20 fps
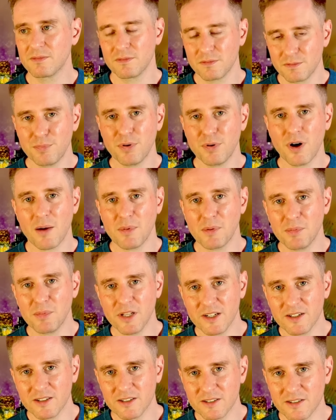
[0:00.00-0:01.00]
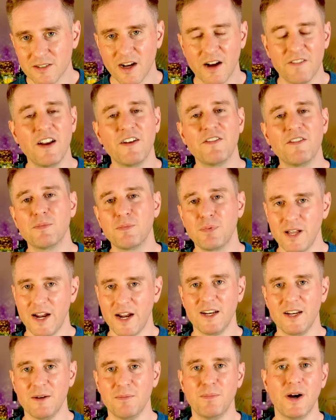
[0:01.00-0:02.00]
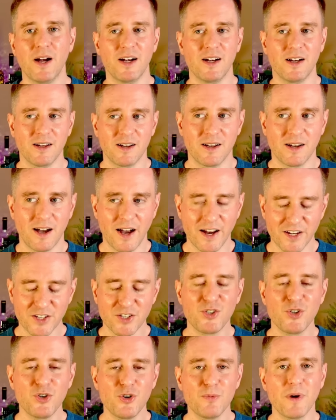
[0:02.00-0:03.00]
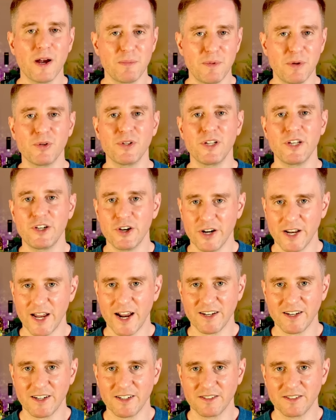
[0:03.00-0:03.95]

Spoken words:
Probably. I've never played it, but I assume I'd be really good at it.